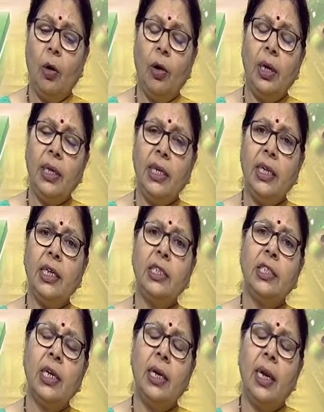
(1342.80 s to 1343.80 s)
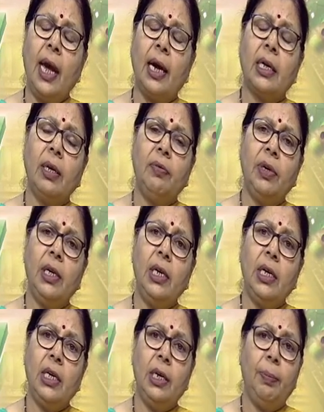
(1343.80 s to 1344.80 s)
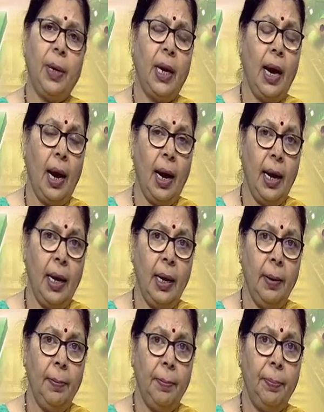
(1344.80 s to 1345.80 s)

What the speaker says: on each and activity, keep an eye,